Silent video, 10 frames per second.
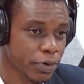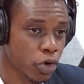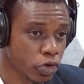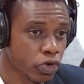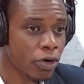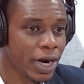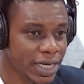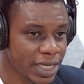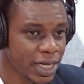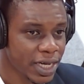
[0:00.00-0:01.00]
Because
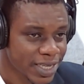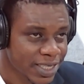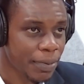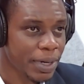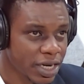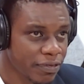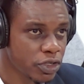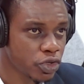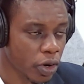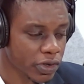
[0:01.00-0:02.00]
already some
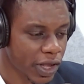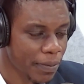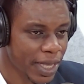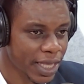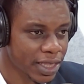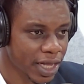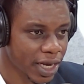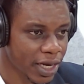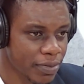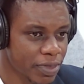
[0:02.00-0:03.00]
individuals are making the
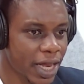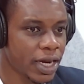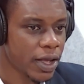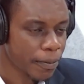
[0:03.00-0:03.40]
claim that